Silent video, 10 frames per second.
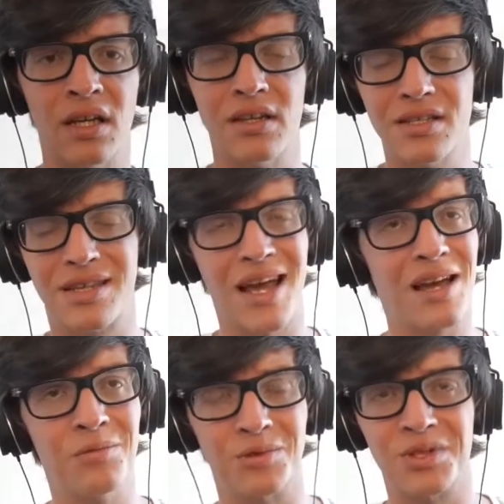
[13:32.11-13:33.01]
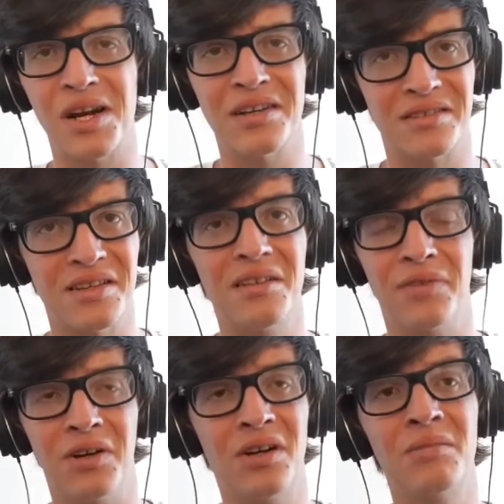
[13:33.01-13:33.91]
this guy will try and
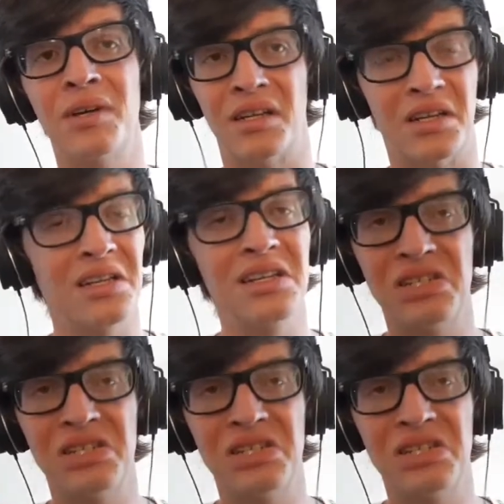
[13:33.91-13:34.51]
self-harm at any